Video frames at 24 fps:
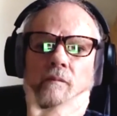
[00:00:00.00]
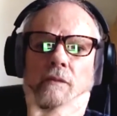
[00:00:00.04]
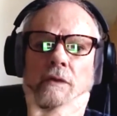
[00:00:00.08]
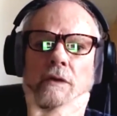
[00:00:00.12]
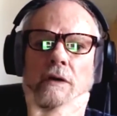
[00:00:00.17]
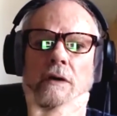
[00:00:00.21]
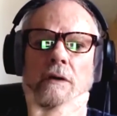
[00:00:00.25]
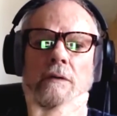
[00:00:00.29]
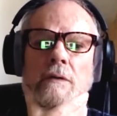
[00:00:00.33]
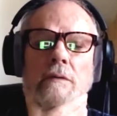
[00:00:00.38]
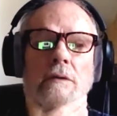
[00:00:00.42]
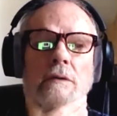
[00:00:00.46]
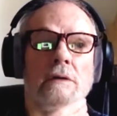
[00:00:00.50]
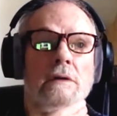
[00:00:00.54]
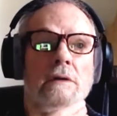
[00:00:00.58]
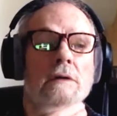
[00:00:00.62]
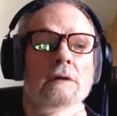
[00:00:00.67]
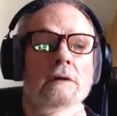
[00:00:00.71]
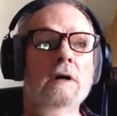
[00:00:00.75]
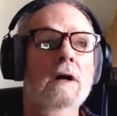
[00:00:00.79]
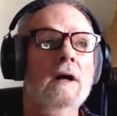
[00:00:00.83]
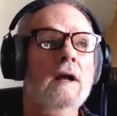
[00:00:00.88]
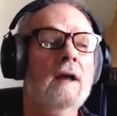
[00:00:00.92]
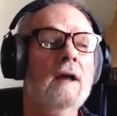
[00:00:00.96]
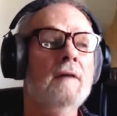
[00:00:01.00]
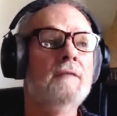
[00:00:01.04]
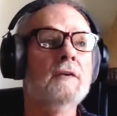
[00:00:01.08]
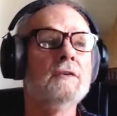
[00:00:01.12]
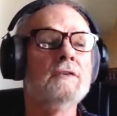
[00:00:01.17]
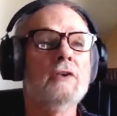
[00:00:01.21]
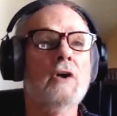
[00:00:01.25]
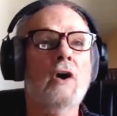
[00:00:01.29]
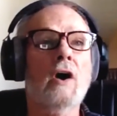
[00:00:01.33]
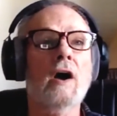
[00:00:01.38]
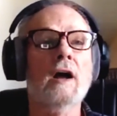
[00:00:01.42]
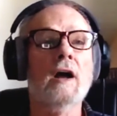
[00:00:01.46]
No, if
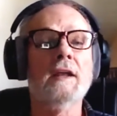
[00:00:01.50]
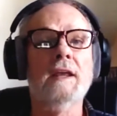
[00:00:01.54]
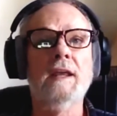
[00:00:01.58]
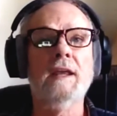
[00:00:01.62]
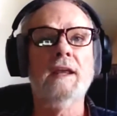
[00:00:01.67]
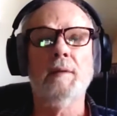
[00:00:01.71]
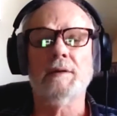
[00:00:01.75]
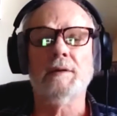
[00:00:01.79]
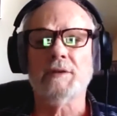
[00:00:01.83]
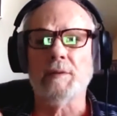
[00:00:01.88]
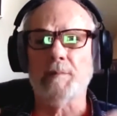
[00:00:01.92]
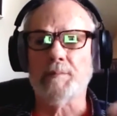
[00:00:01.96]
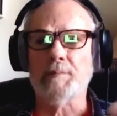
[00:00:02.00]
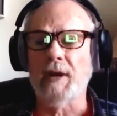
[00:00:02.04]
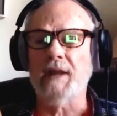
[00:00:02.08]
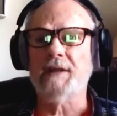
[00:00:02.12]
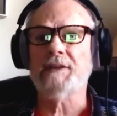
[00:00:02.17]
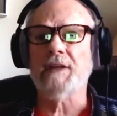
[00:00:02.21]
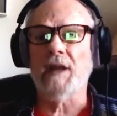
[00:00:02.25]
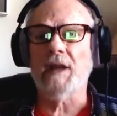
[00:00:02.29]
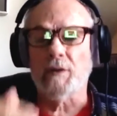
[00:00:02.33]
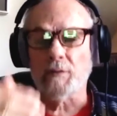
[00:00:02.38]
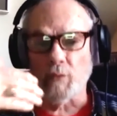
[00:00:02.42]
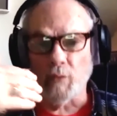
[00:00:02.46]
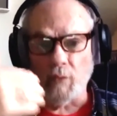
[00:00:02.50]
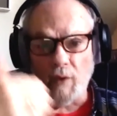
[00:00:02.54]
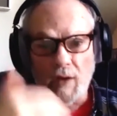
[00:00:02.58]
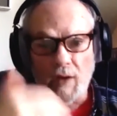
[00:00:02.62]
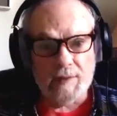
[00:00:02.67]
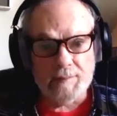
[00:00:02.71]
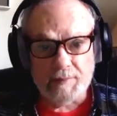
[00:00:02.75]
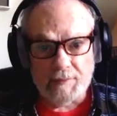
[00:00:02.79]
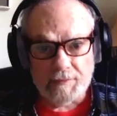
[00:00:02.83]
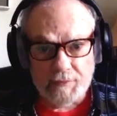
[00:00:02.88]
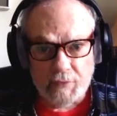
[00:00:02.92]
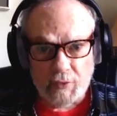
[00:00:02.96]
you're talking about the breakdown
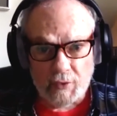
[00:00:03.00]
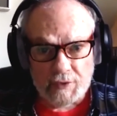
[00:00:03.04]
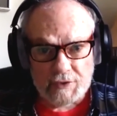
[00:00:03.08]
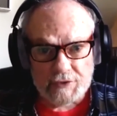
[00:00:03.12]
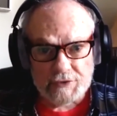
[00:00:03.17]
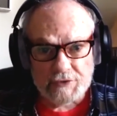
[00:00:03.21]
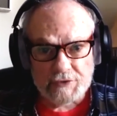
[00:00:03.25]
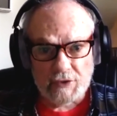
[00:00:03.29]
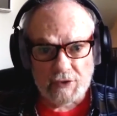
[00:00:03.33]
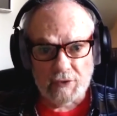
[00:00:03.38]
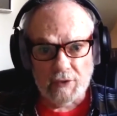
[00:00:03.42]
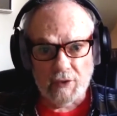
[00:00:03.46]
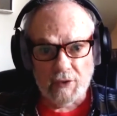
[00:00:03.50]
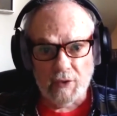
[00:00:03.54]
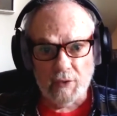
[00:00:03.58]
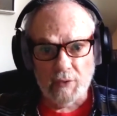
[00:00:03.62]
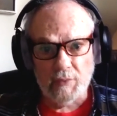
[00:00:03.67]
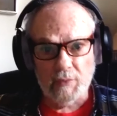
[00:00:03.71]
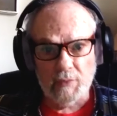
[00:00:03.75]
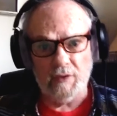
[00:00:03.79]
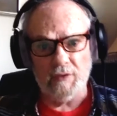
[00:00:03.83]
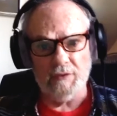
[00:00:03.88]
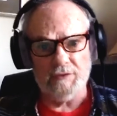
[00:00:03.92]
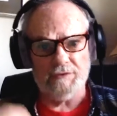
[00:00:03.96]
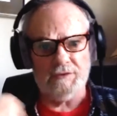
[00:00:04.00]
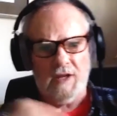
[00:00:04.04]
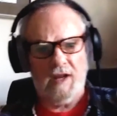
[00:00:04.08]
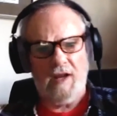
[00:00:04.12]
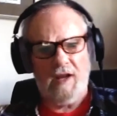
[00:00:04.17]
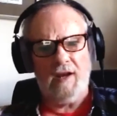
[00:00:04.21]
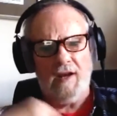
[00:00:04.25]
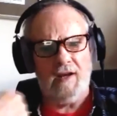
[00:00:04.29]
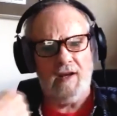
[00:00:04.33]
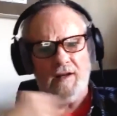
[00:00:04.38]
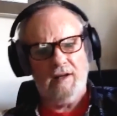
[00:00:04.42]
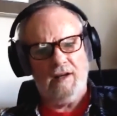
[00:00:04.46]
right before the solo,
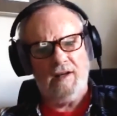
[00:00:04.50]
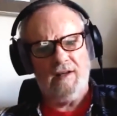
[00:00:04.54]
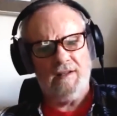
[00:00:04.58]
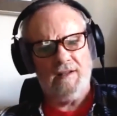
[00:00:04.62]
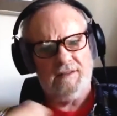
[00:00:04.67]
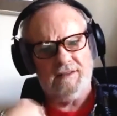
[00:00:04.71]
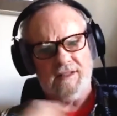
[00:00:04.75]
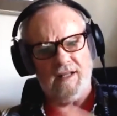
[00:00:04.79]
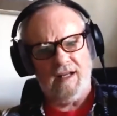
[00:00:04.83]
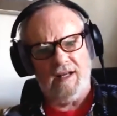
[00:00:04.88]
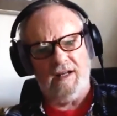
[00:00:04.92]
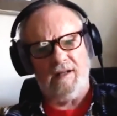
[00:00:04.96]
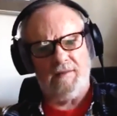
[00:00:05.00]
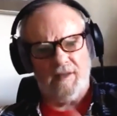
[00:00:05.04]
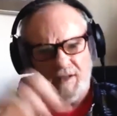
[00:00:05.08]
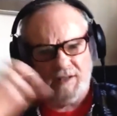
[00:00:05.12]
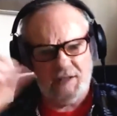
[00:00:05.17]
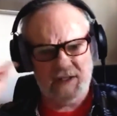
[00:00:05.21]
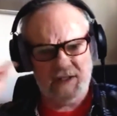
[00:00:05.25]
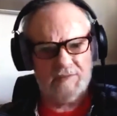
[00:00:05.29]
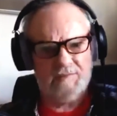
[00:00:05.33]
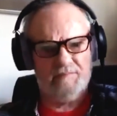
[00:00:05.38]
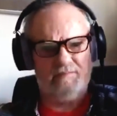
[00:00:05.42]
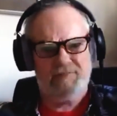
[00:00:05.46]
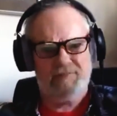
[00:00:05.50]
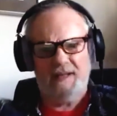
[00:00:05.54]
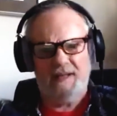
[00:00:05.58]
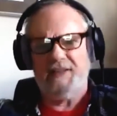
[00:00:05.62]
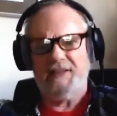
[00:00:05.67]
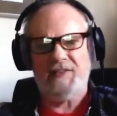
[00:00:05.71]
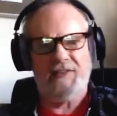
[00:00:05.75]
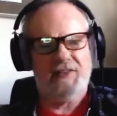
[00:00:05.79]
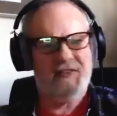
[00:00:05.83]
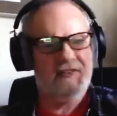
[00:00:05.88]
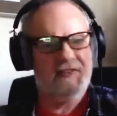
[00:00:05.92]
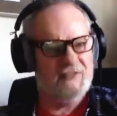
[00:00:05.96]
da, da, da, like this
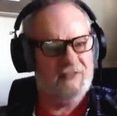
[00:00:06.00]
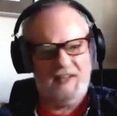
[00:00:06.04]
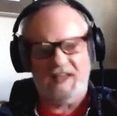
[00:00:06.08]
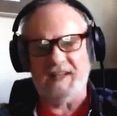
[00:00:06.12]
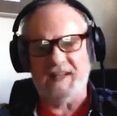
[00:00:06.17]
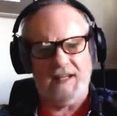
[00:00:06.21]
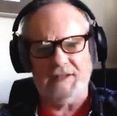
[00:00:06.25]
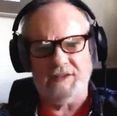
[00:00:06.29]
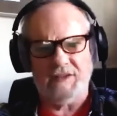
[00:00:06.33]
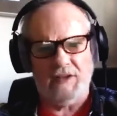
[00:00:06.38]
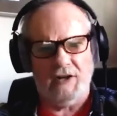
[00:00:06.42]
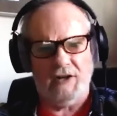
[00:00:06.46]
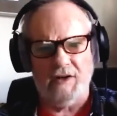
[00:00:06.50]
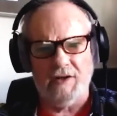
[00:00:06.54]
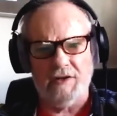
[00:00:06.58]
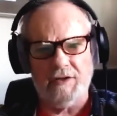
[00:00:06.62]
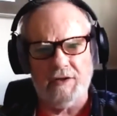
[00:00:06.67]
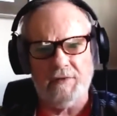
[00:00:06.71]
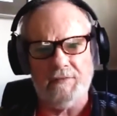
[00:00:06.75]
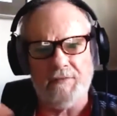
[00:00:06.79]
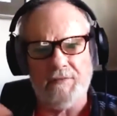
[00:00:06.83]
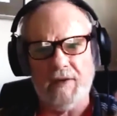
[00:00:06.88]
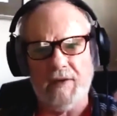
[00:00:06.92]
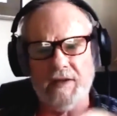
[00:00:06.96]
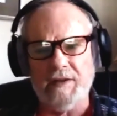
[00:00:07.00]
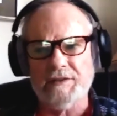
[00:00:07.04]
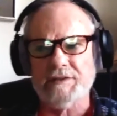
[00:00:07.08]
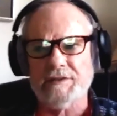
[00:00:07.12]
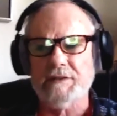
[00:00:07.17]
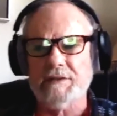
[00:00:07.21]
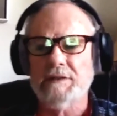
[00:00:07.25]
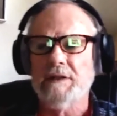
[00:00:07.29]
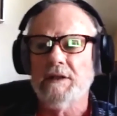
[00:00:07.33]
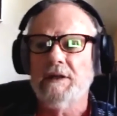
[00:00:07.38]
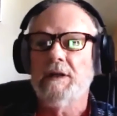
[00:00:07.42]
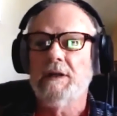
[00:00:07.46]
big thick guitar in your face,
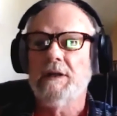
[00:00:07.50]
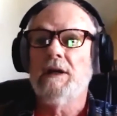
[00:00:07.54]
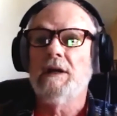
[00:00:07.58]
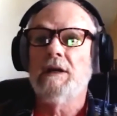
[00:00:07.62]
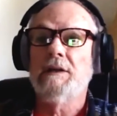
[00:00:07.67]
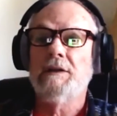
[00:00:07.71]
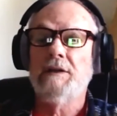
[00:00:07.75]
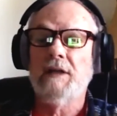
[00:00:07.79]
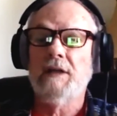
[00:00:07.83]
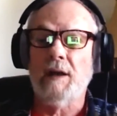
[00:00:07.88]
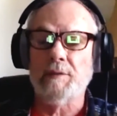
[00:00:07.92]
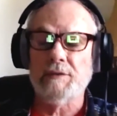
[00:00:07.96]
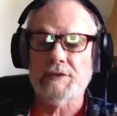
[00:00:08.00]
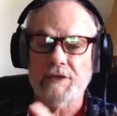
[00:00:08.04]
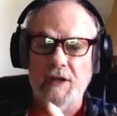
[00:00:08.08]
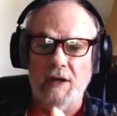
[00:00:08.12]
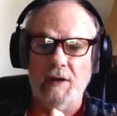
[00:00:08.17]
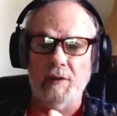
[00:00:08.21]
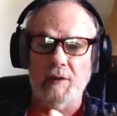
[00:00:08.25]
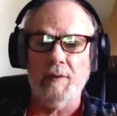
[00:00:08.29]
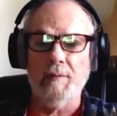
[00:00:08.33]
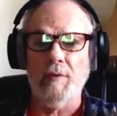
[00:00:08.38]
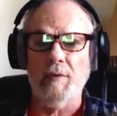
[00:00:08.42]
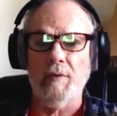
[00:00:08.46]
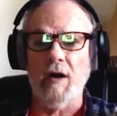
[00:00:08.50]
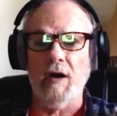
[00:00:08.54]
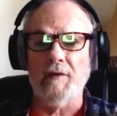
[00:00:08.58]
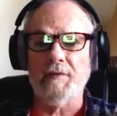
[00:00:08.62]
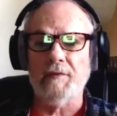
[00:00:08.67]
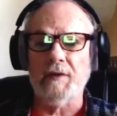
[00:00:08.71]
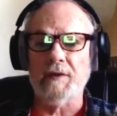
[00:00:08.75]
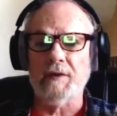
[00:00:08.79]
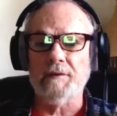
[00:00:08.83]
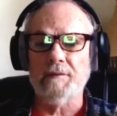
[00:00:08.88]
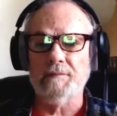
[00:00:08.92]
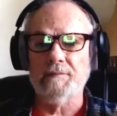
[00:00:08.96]
that was Gary
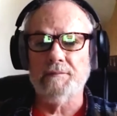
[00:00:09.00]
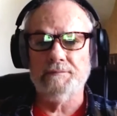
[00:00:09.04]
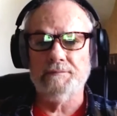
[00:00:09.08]
Moffet.